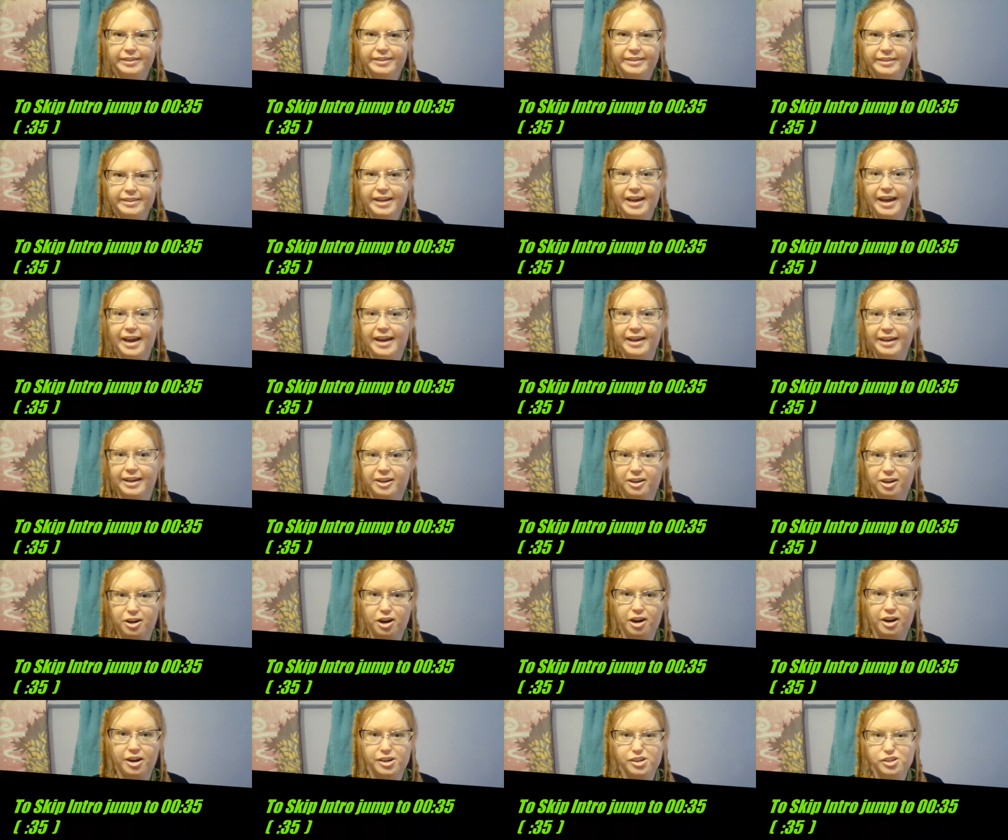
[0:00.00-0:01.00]
that had
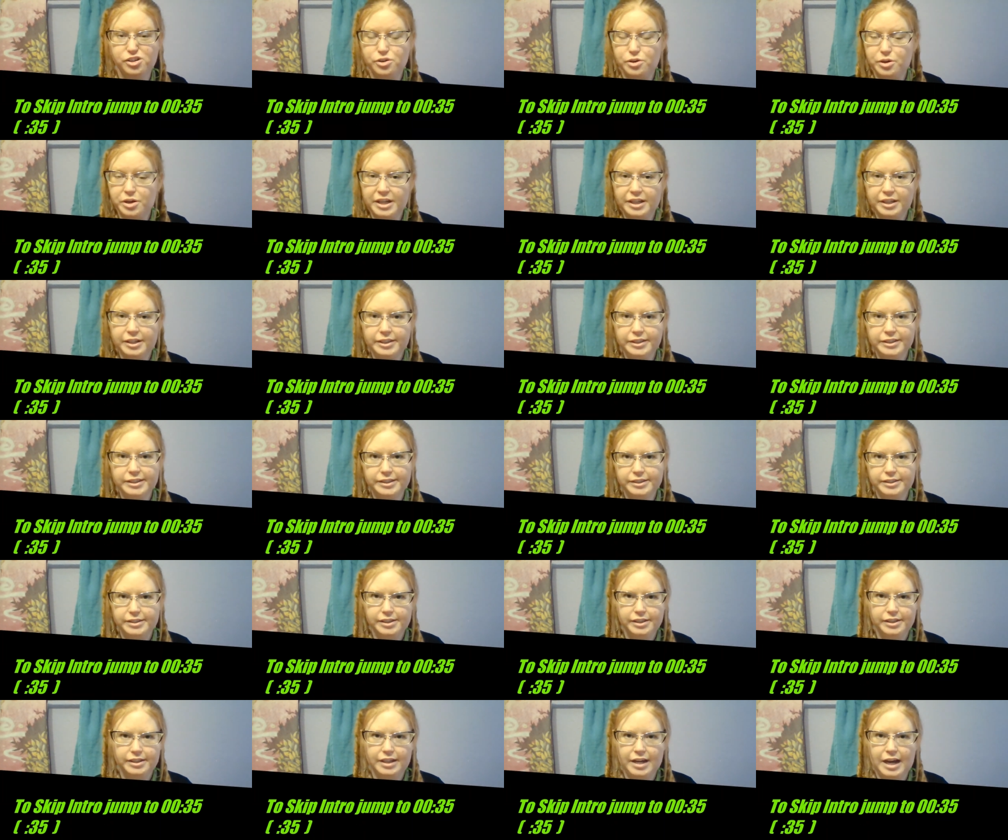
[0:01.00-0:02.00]

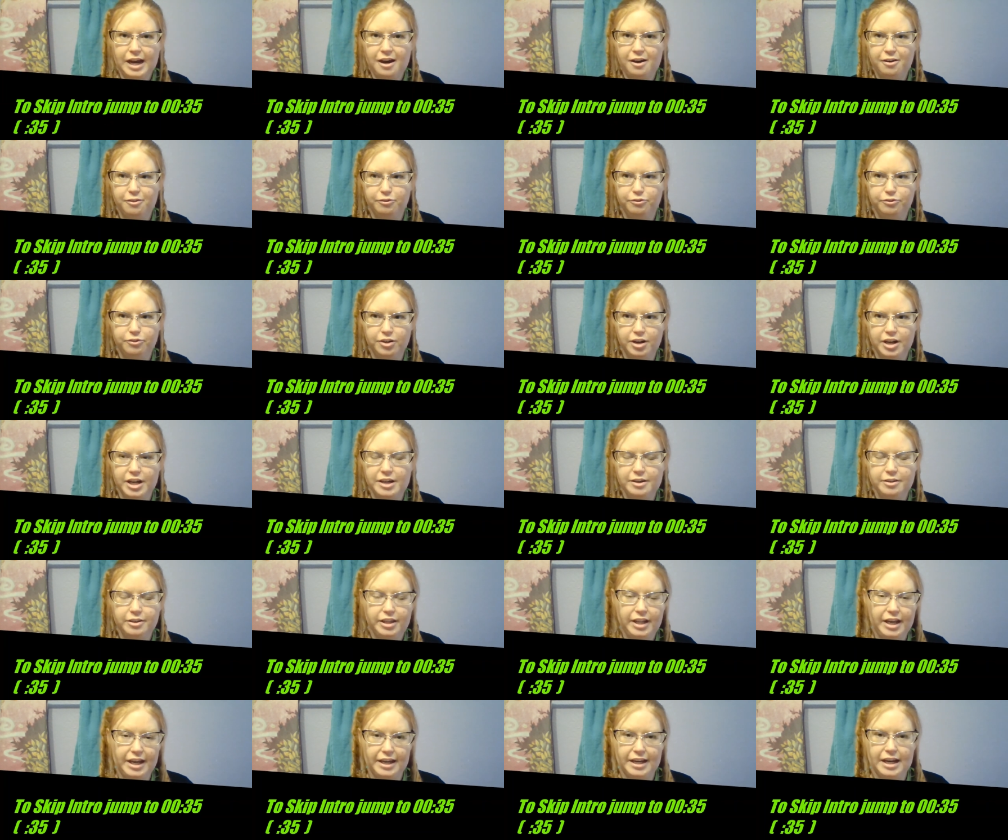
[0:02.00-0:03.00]
gargoyles out front
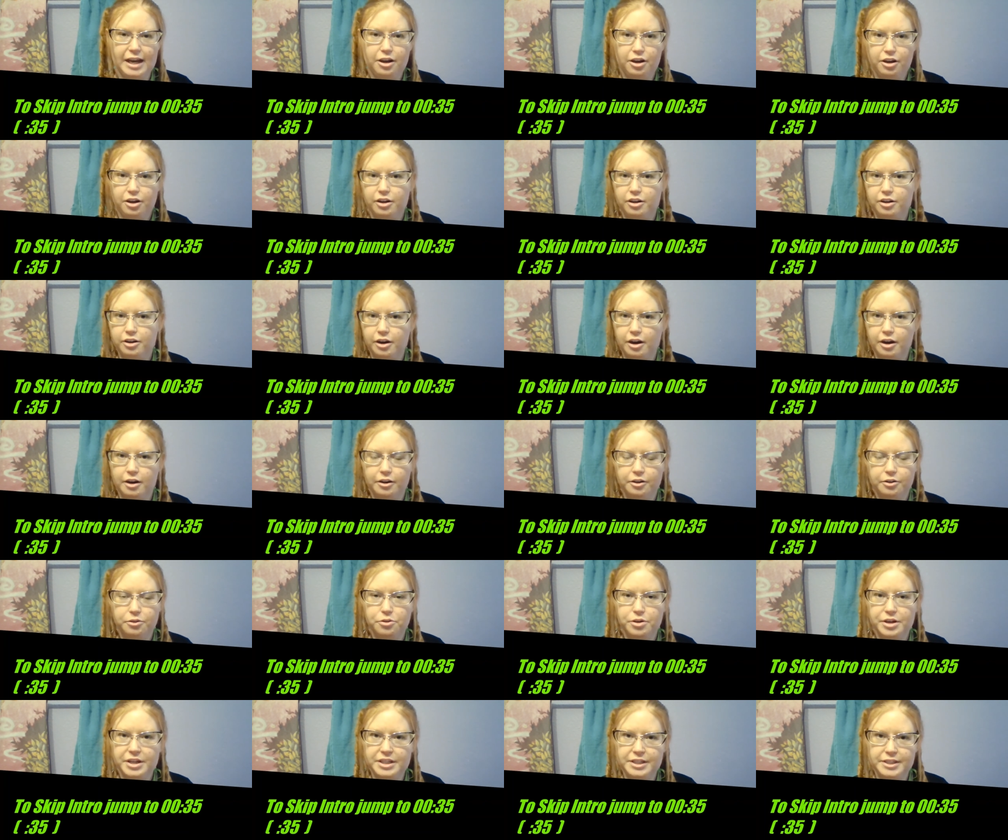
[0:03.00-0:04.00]
like
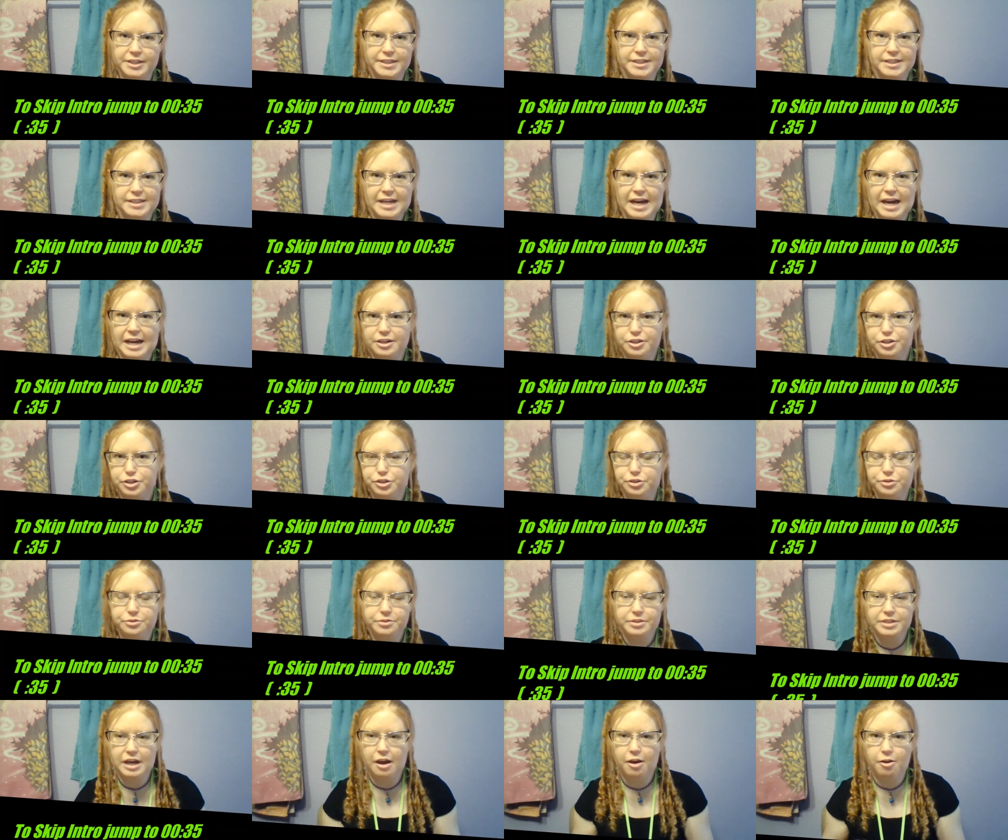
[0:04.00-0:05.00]
gargoyle
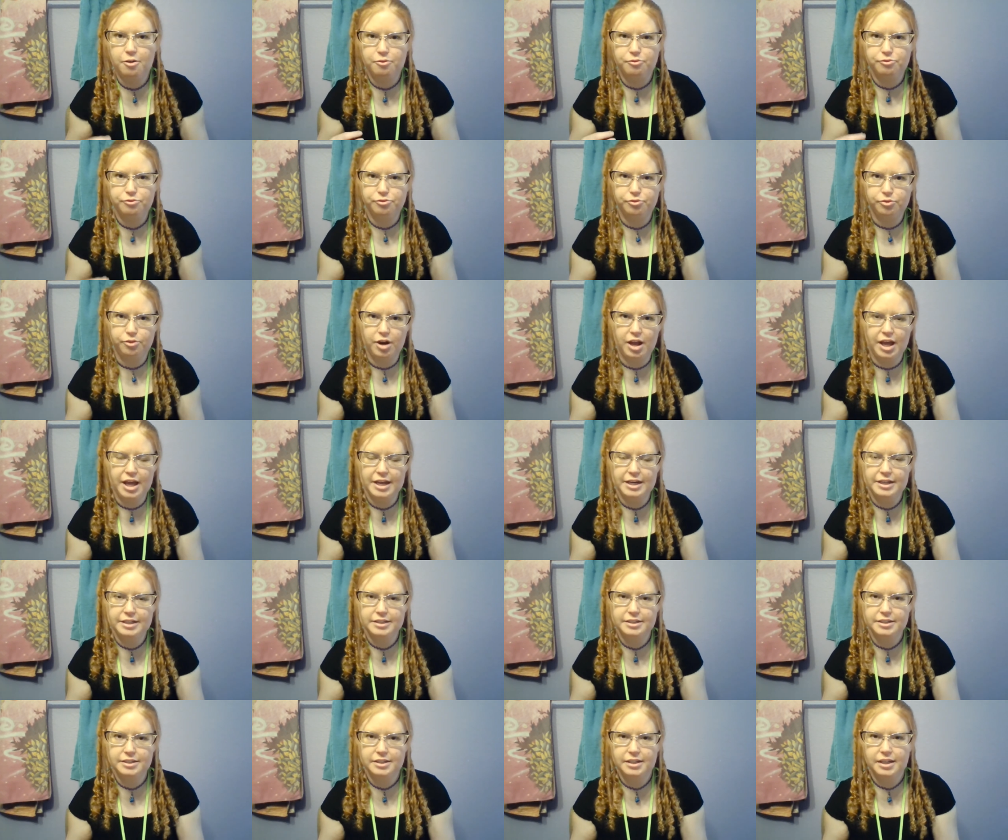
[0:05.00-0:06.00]
statues out
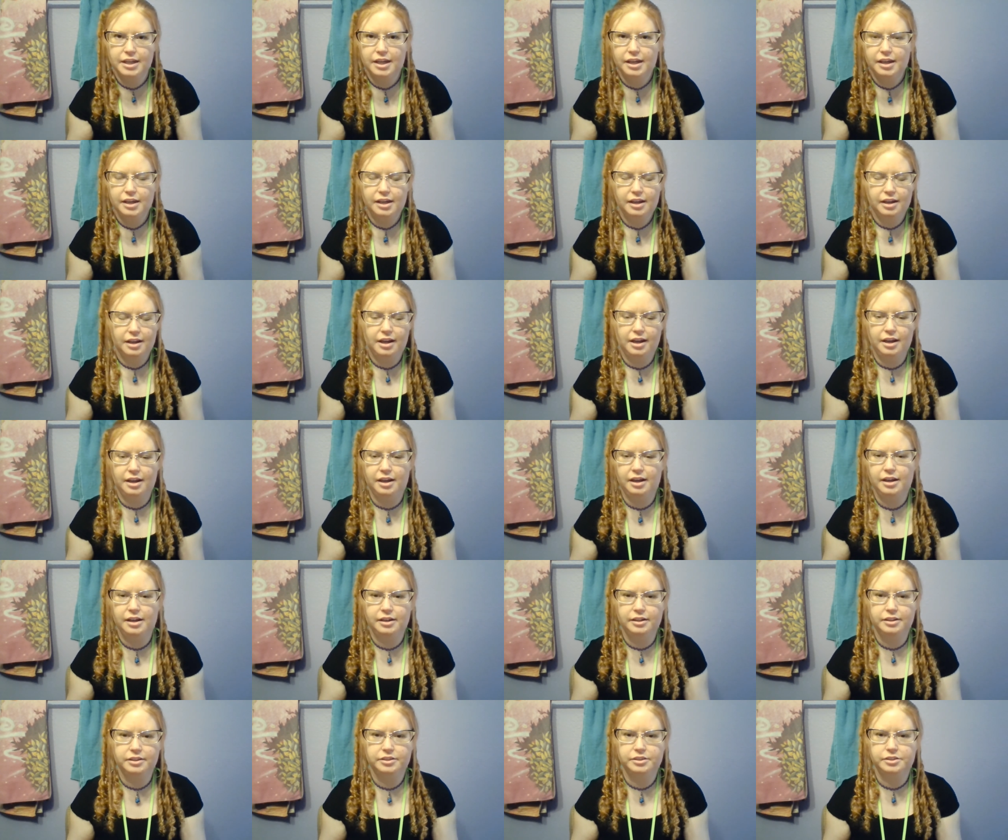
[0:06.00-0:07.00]
front
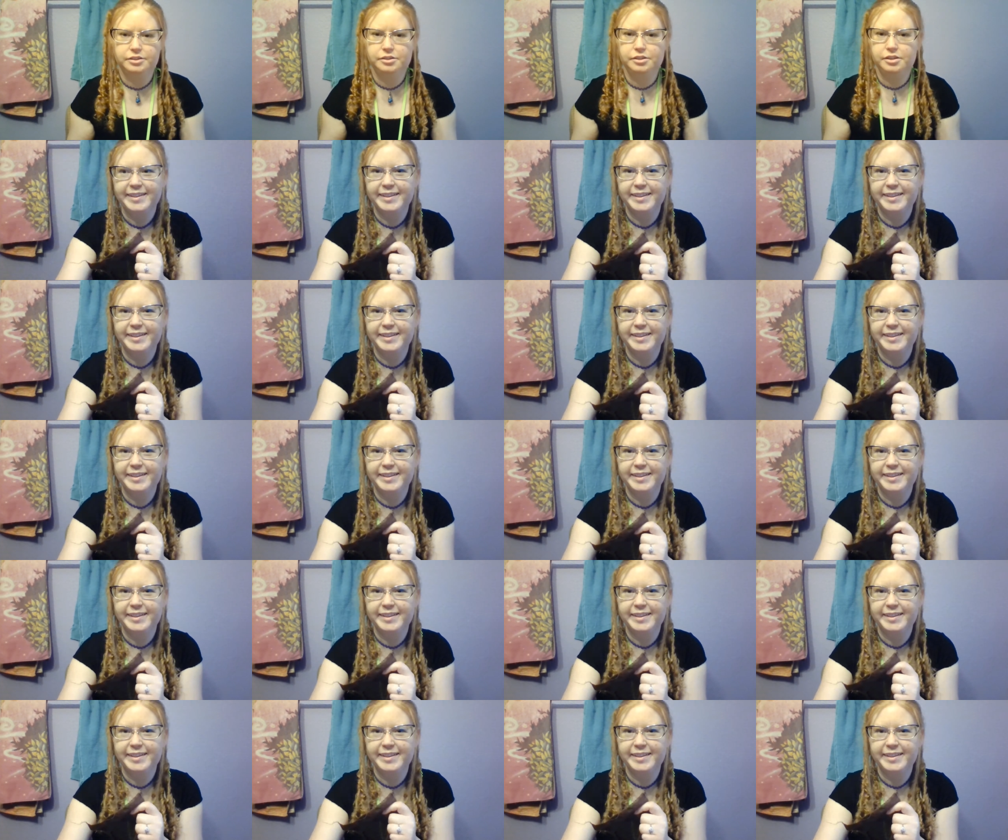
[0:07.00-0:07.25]
and